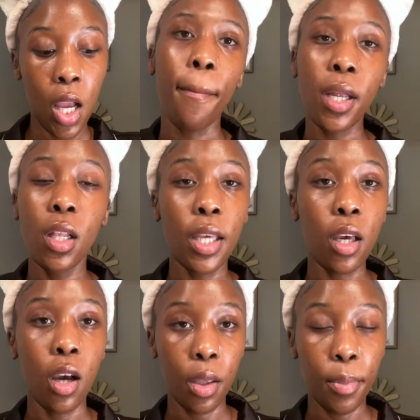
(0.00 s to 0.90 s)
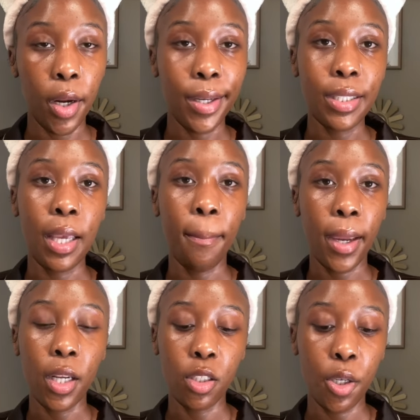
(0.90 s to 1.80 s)
I'm gonna link all the products in
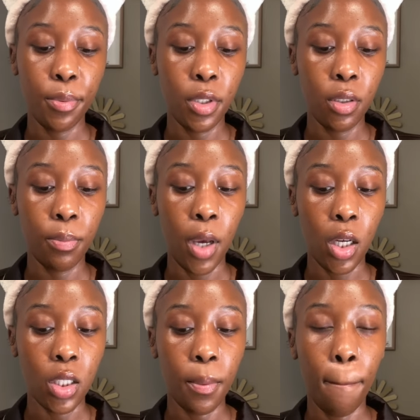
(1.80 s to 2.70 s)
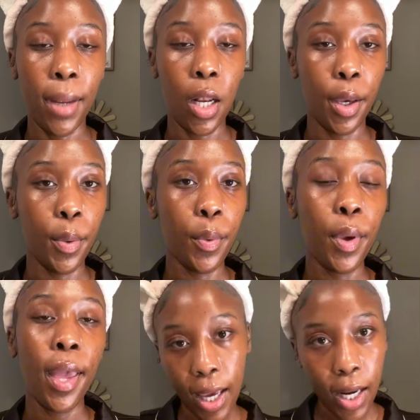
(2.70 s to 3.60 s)
my description box below.
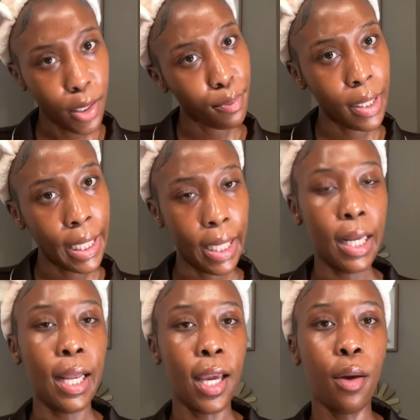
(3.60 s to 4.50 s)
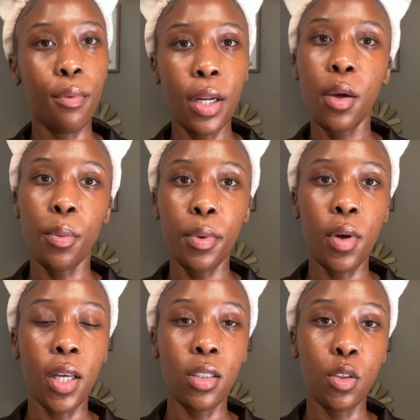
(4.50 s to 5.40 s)
That is really it. Like I really hope you
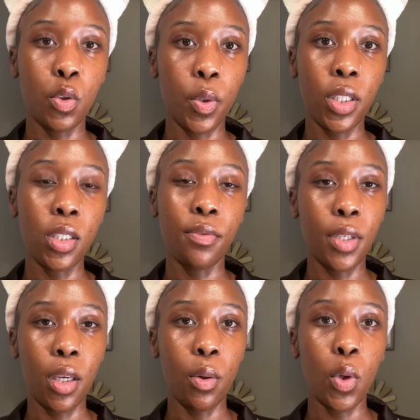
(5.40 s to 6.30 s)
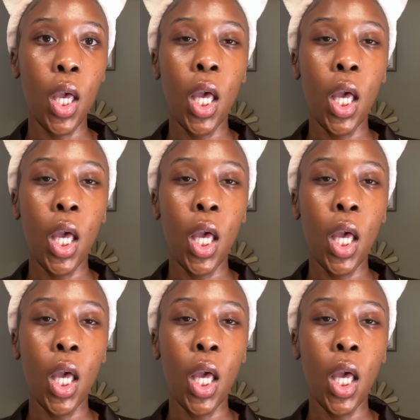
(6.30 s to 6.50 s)
guys enjoyed this video.